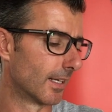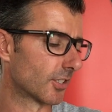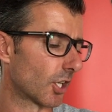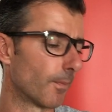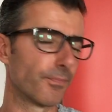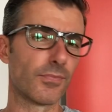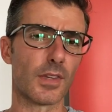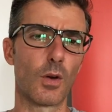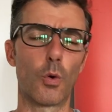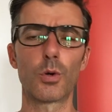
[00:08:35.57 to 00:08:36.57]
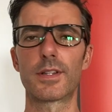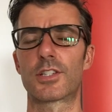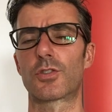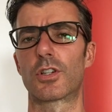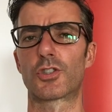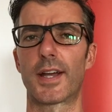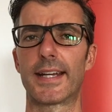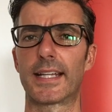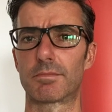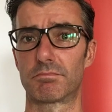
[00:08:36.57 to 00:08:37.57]
So all of this sort of
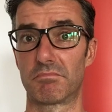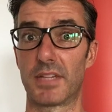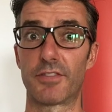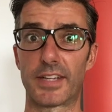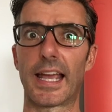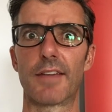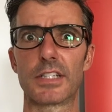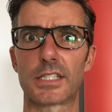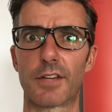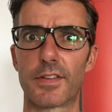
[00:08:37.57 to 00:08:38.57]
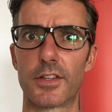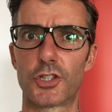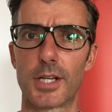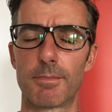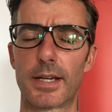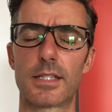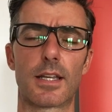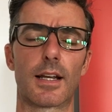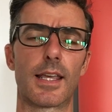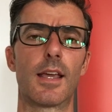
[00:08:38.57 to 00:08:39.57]
training, lifting heavy stuff in the gym
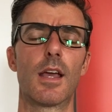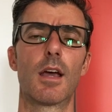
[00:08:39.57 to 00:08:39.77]
basically,